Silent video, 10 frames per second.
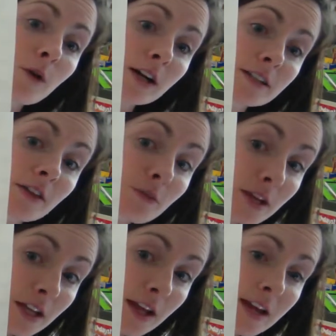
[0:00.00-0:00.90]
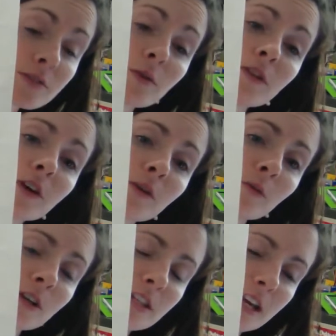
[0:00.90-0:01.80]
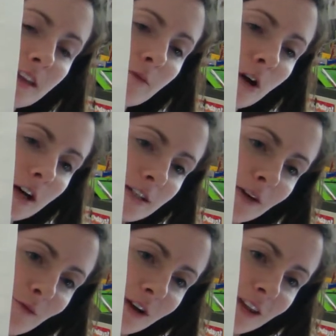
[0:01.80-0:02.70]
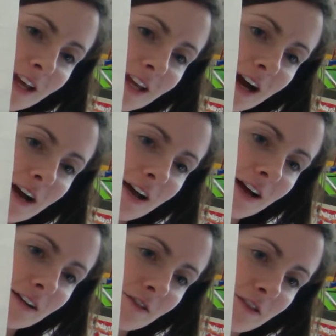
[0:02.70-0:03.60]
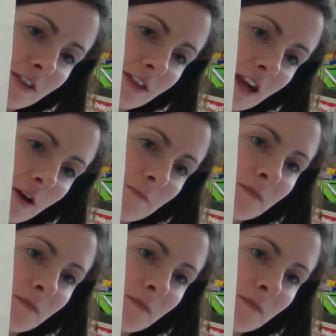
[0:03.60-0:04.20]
walked on 3 legs or there weren't any that walked on 1 leg over there.